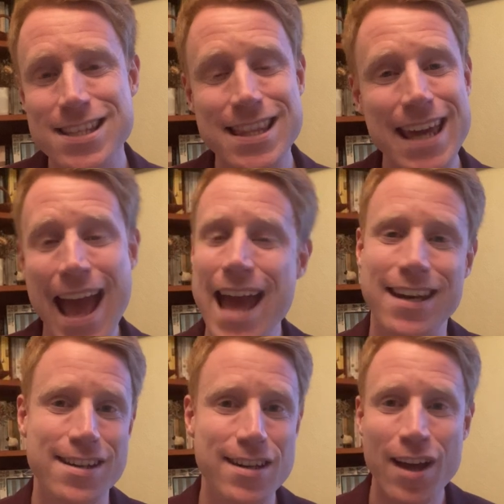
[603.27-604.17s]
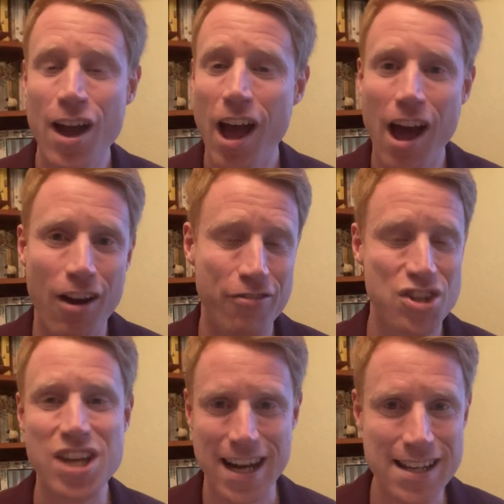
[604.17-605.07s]
to the end
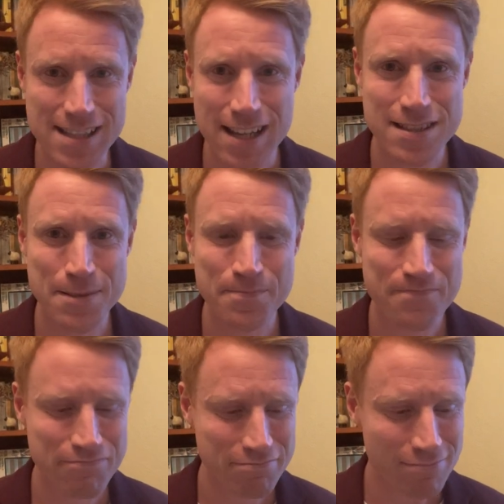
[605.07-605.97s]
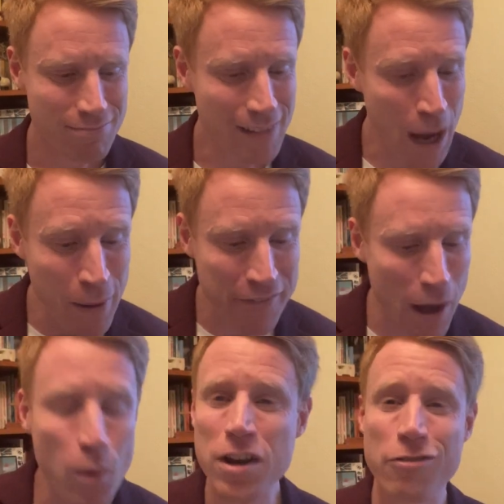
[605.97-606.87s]
of Genesis. And we have
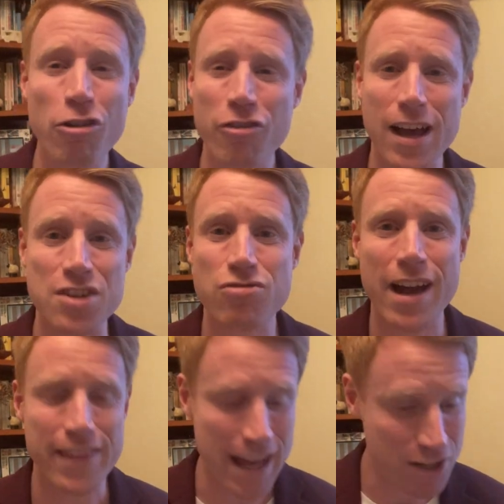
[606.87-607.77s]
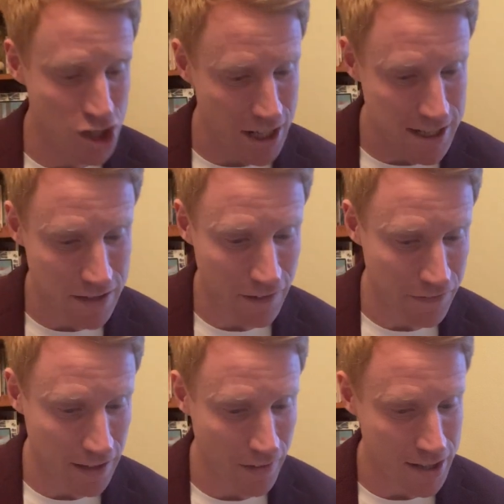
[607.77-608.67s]
that wonderful verse right at the end, Genesis
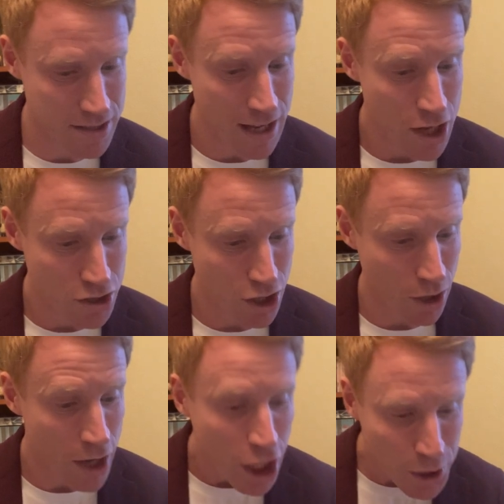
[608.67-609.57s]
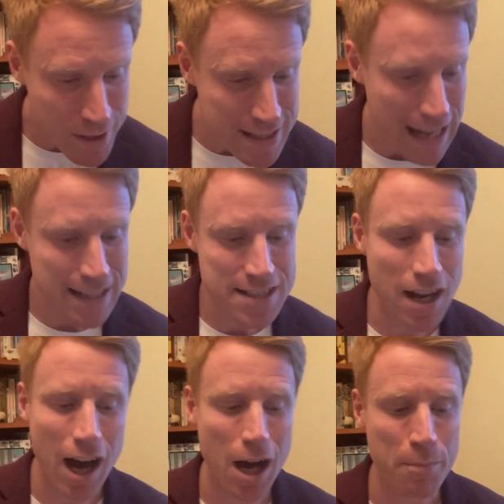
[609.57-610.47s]
50, verse 2. You intended to
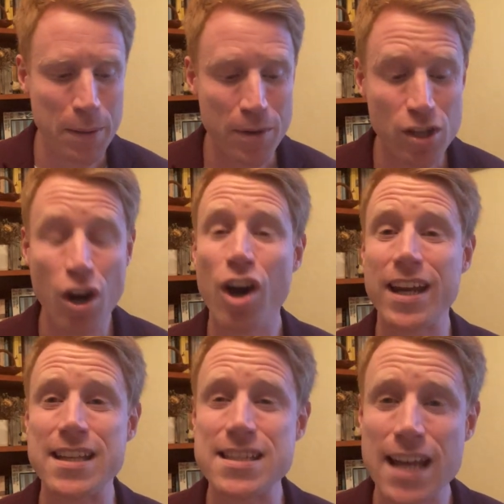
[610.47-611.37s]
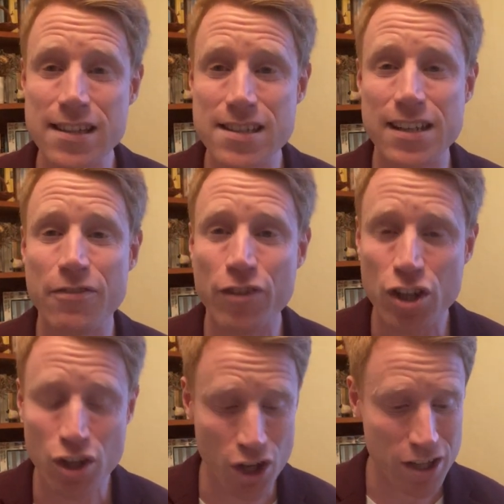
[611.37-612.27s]
harm me, but God intended for
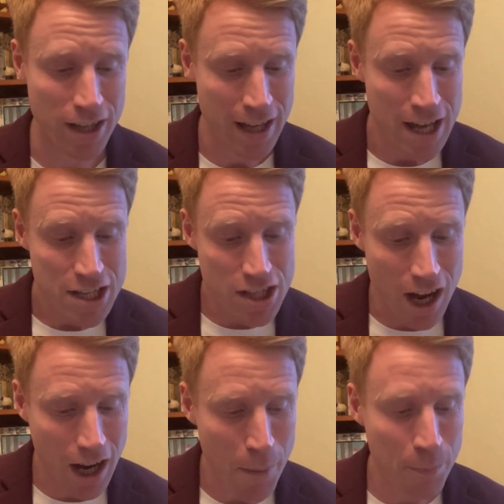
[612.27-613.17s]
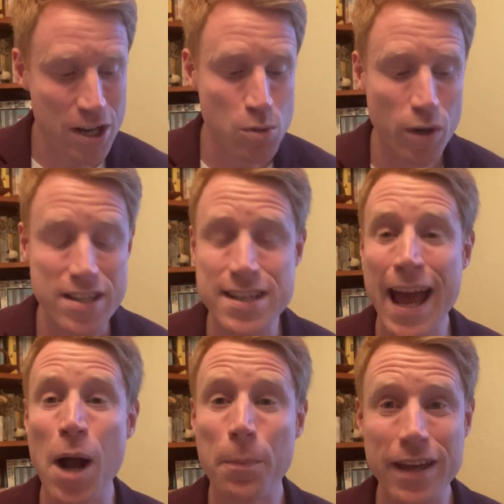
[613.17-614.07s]
good to accomplish what is
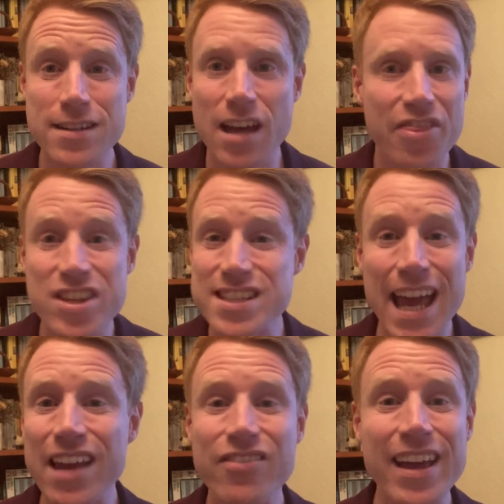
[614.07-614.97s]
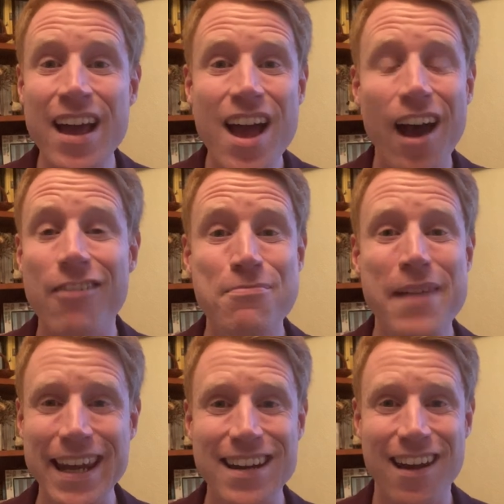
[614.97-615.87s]
now being done, the saving of
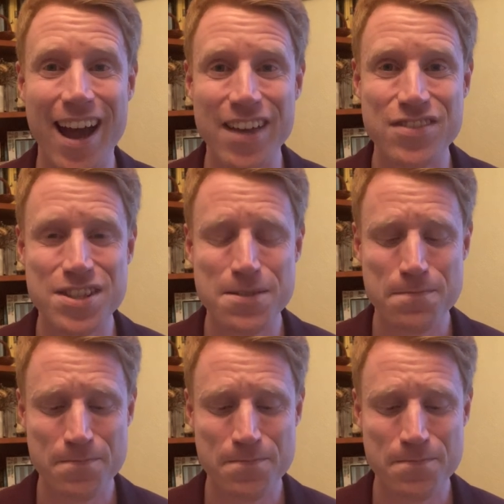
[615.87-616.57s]
many lives.